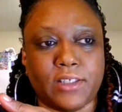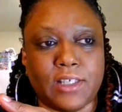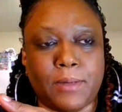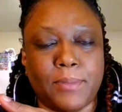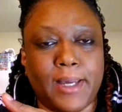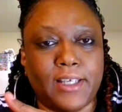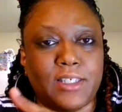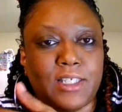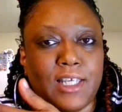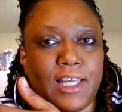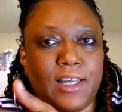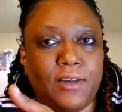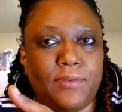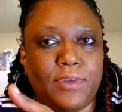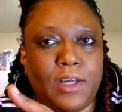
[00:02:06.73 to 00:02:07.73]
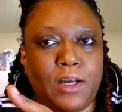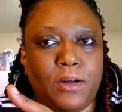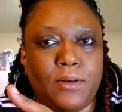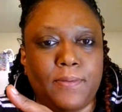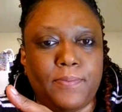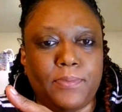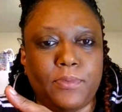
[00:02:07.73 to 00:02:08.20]
I'm not saying
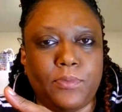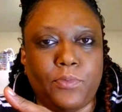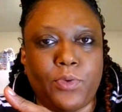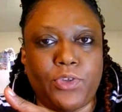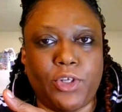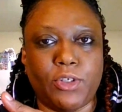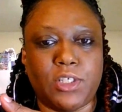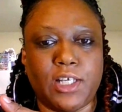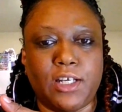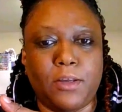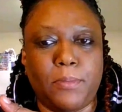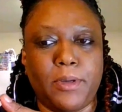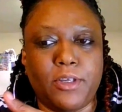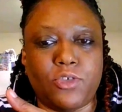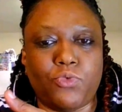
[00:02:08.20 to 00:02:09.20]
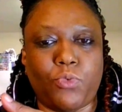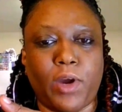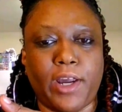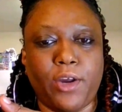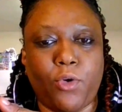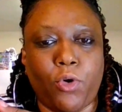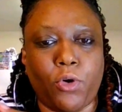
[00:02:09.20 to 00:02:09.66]
what they're telling me is
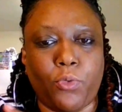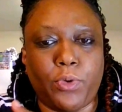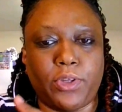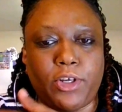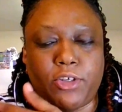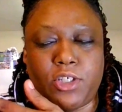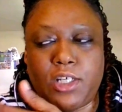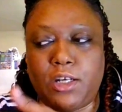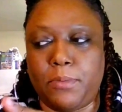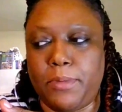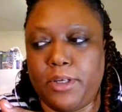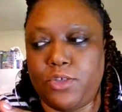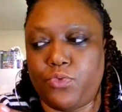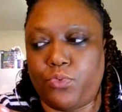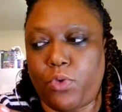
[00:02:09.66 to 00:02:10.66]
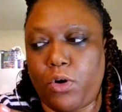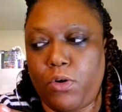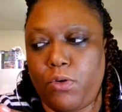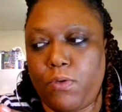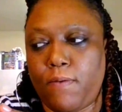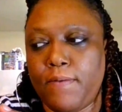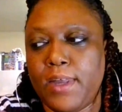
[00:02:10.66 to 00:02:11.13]
right or what they're telling me is
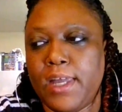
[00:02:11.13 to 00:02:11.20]
wrong.